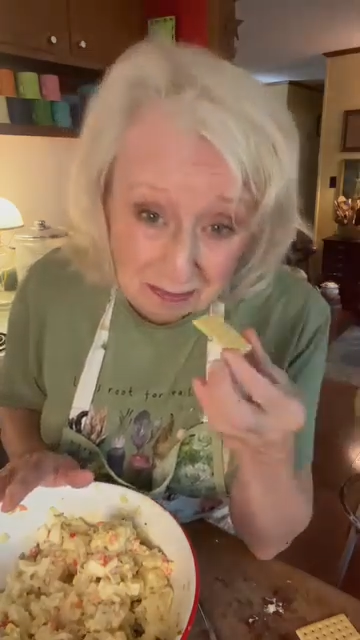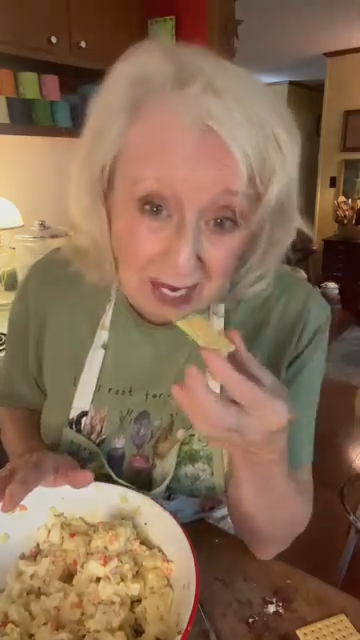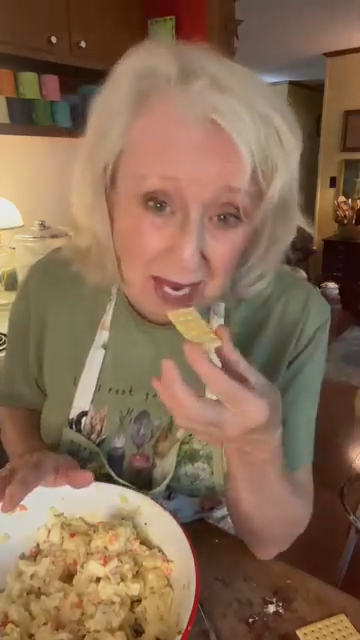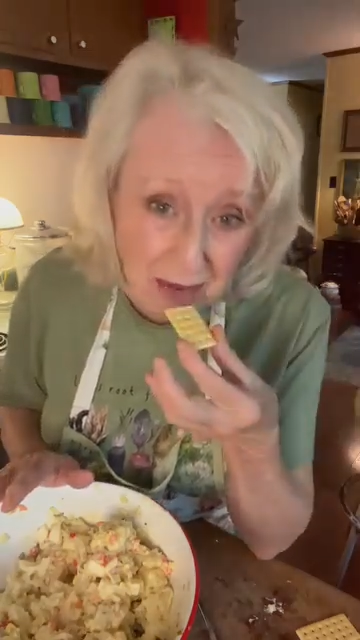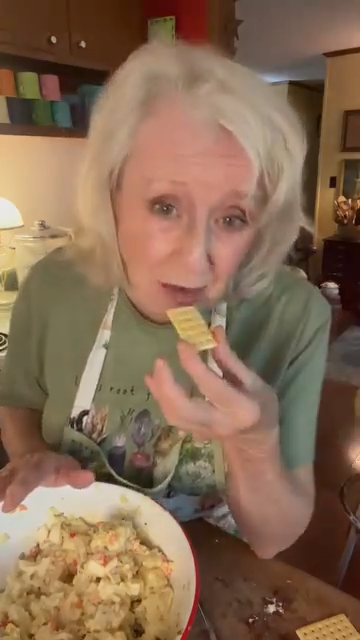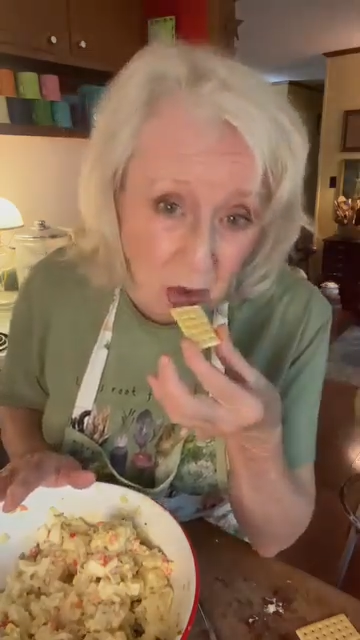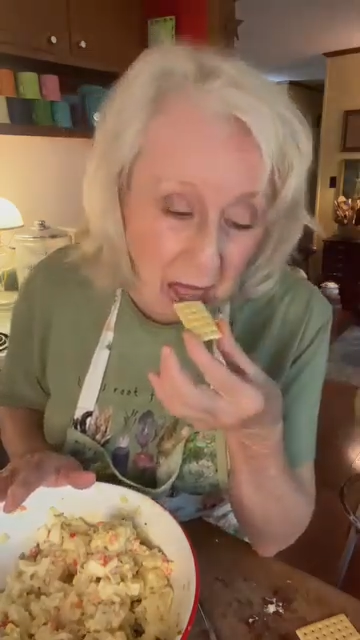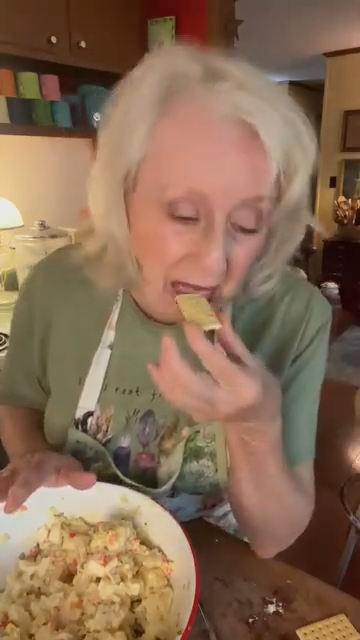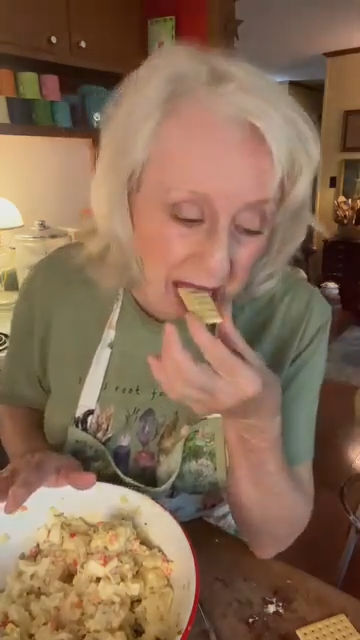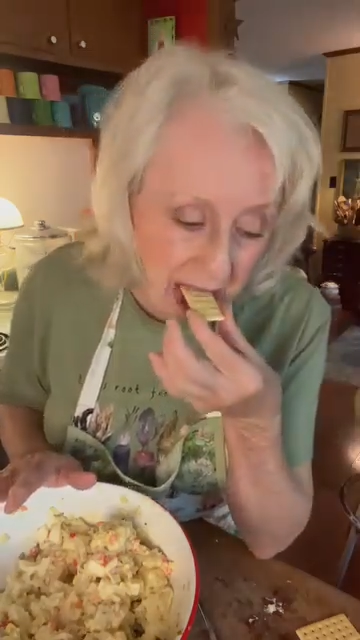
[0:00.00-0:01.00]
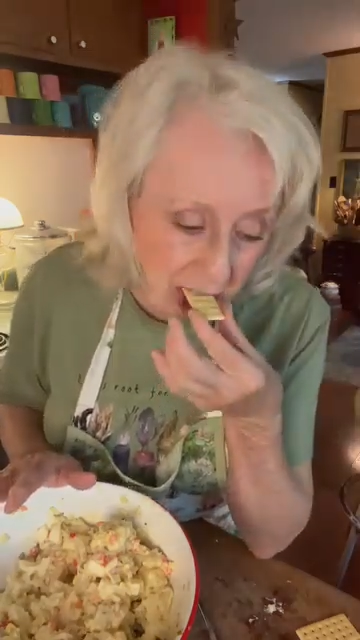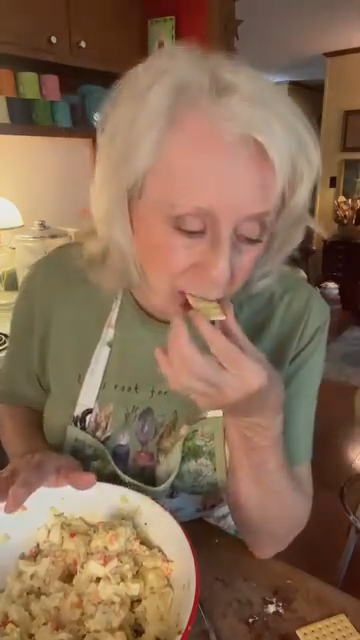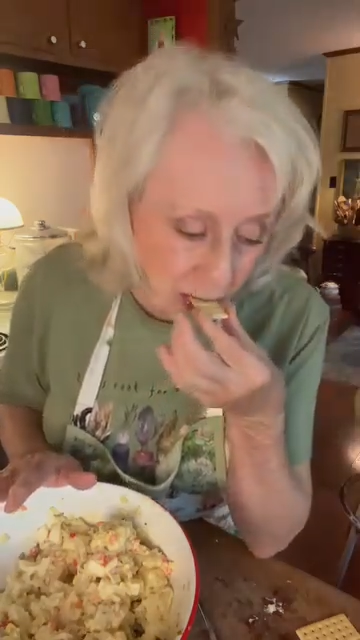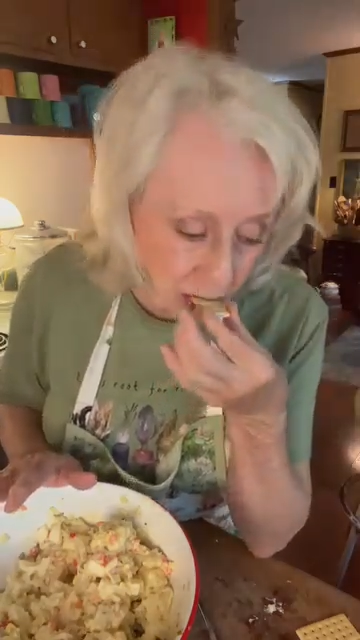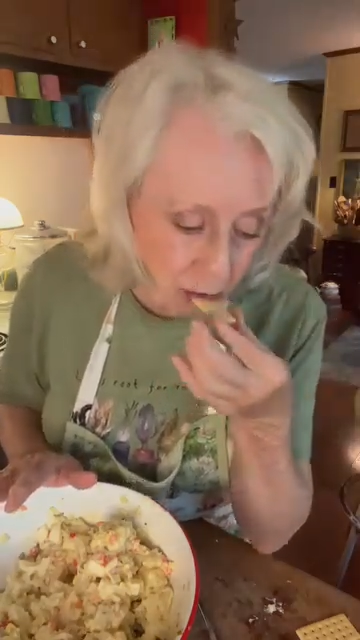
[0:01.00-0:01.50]
Have you?
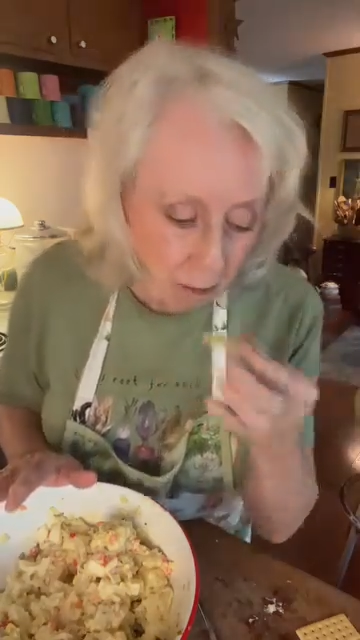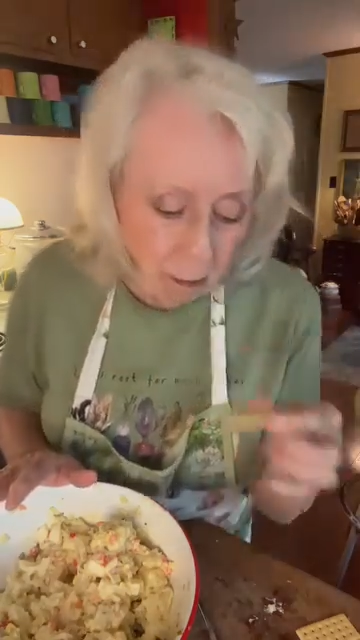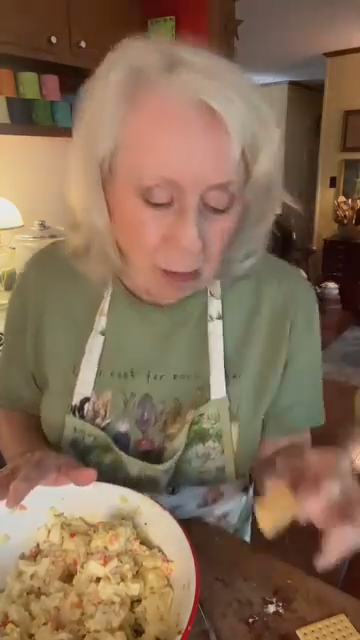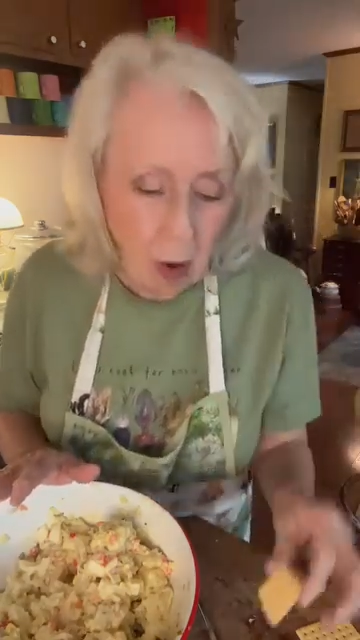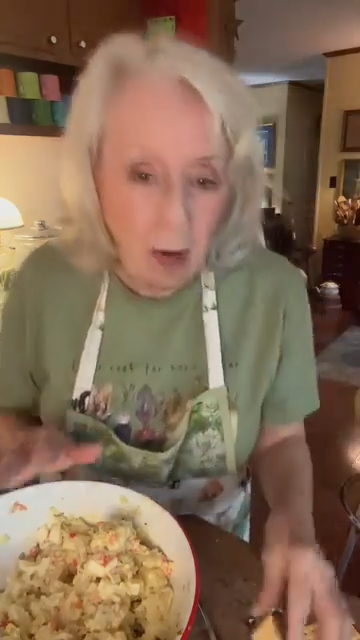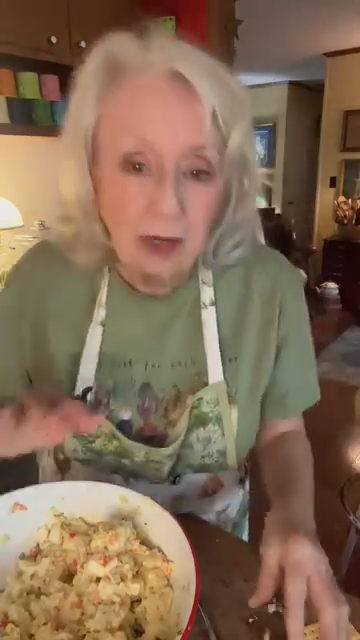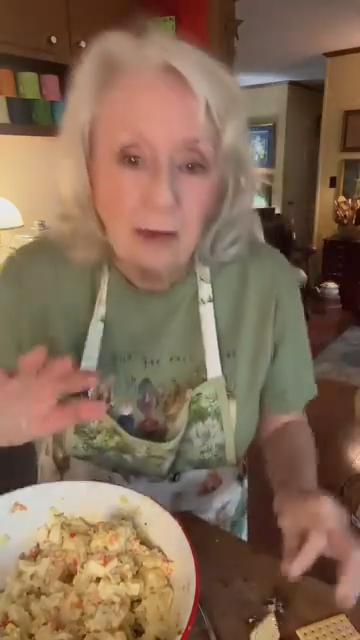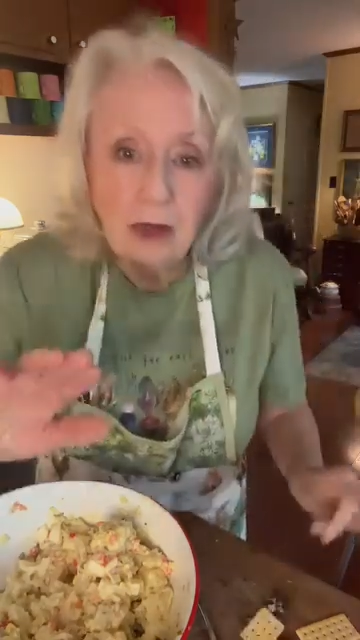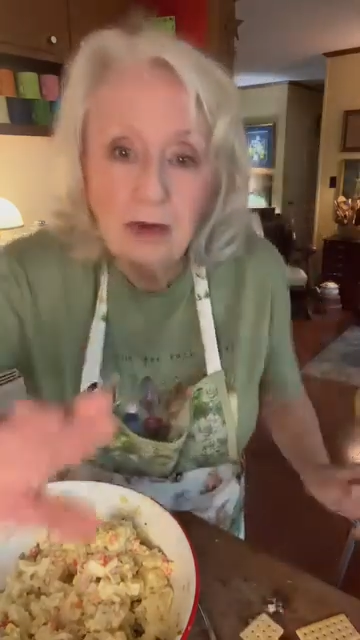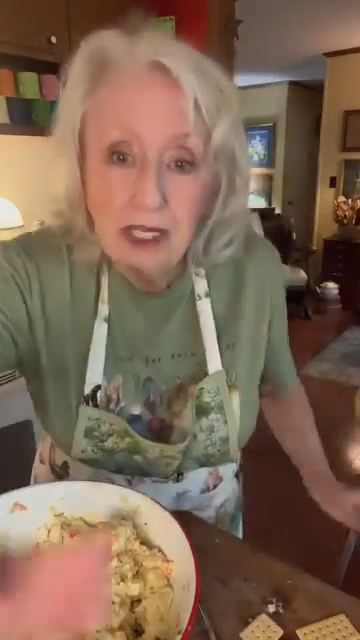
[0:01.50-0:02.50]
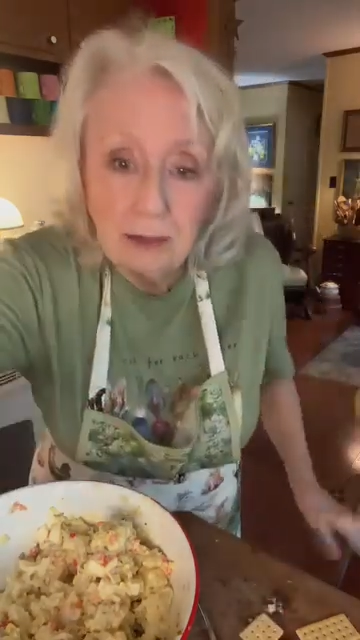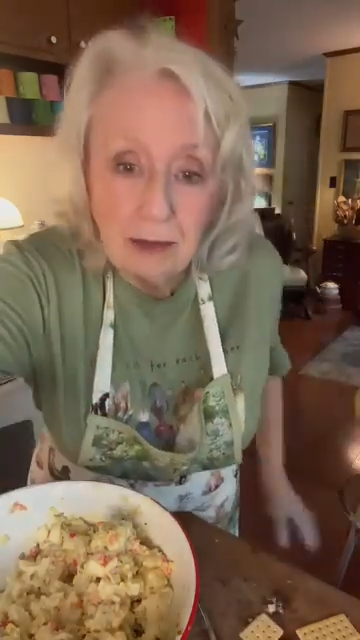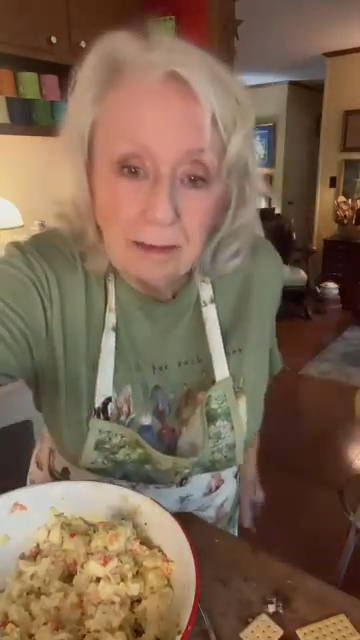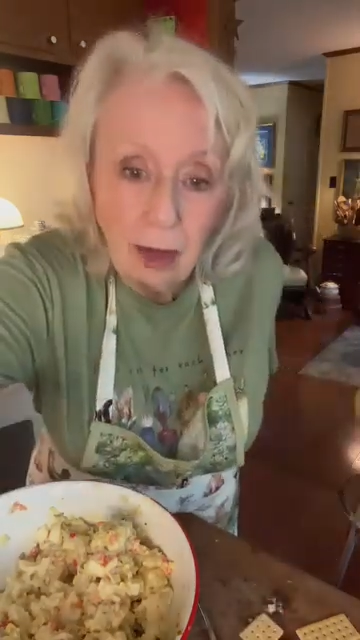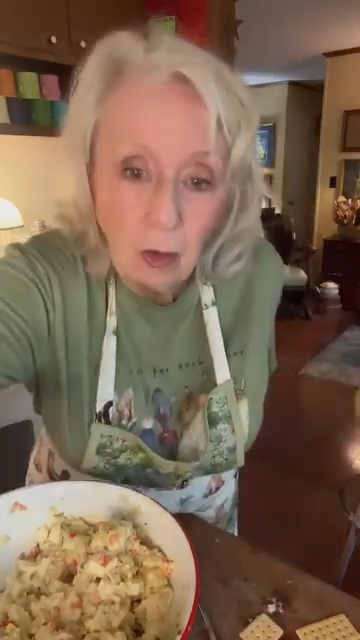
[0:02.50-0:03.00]
Let me go get my
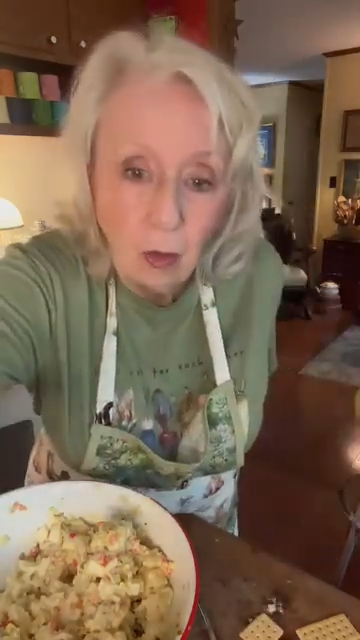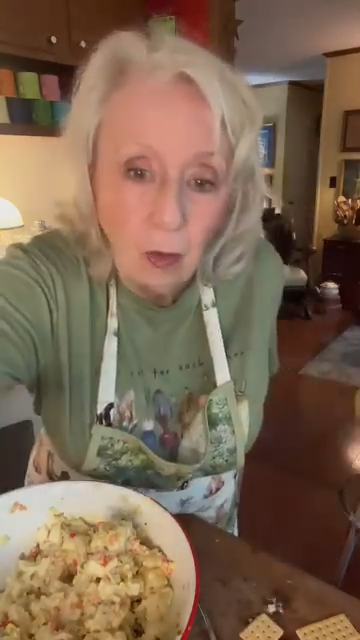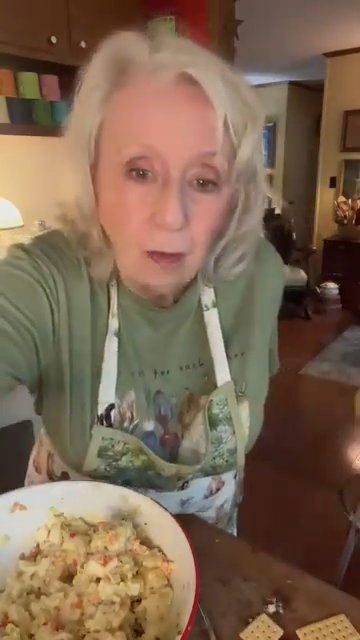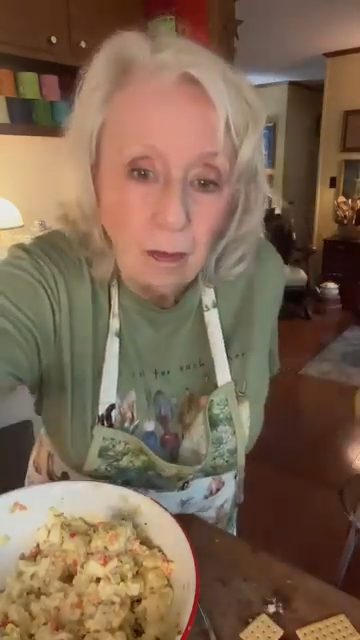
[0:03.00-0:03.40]
bowl.